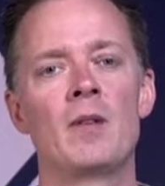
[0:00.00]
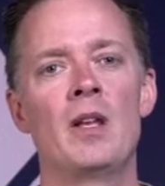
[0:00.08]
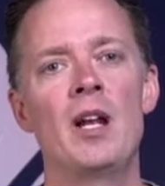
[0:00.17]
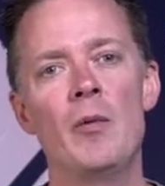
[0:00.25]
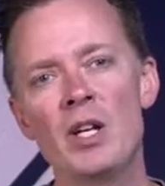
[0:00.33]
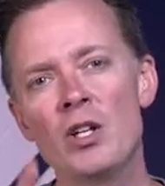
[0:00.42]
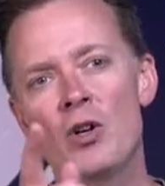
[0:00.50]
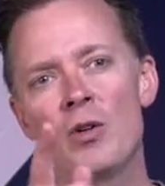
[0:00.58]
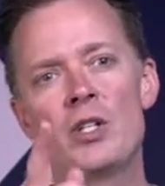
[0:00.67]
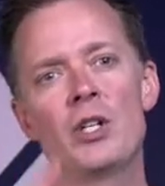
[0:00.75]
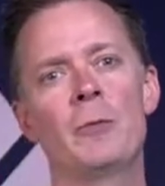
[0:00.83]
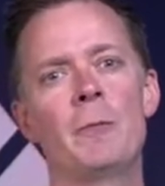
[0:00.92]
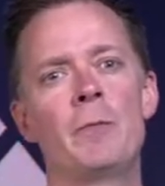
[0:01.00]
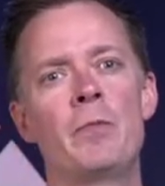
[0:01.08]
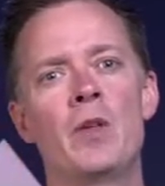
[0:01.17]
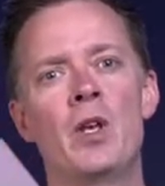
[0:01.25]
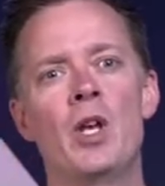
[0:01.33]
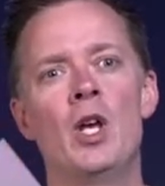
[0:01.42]
And I want to encourage you,
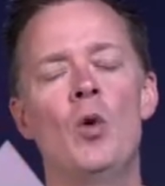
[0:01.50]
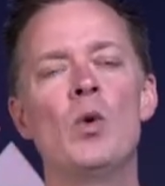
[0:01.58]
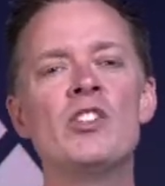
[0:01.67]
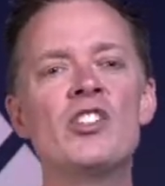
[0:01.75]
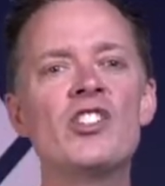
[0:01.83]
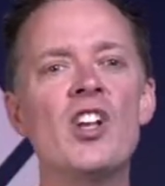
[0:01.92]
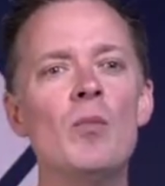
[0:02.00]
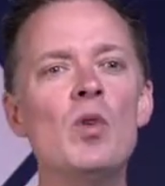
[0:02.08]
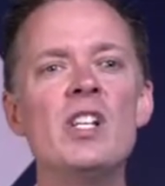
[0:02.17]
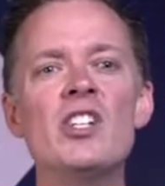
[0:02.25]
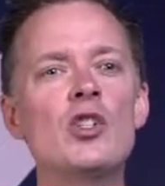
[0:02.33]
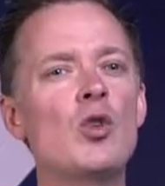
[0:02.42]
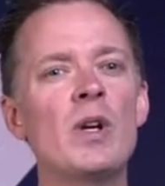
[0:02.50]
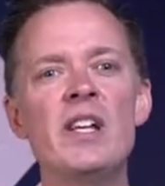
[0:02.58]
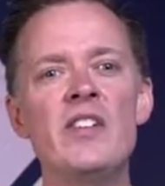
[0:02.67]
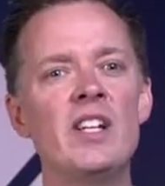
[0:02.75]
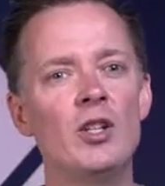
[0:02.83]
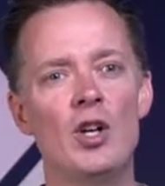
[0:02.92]
when someone is
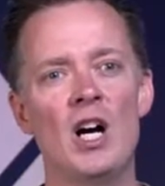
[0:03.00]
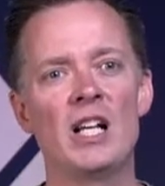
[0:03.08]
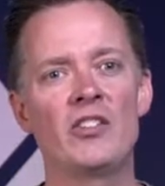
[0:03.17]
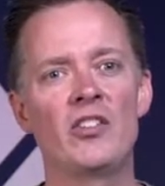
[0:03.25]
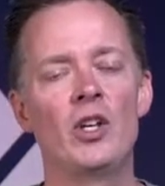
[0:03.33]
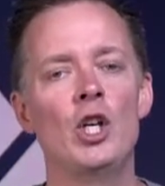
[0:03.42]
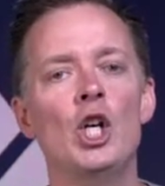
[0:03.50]
grieving a loss,